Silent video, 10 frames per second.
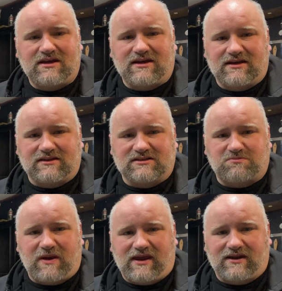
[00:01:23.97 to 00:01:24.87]
in this
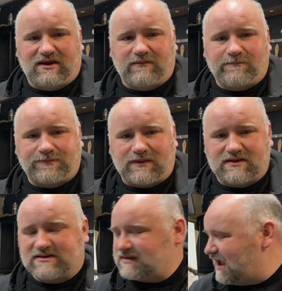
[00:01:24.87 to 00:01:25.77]
painting
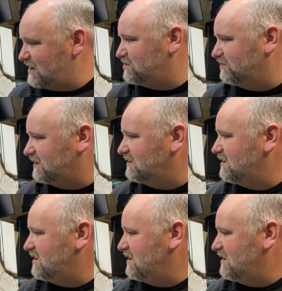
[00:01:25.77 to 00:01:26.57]
is actually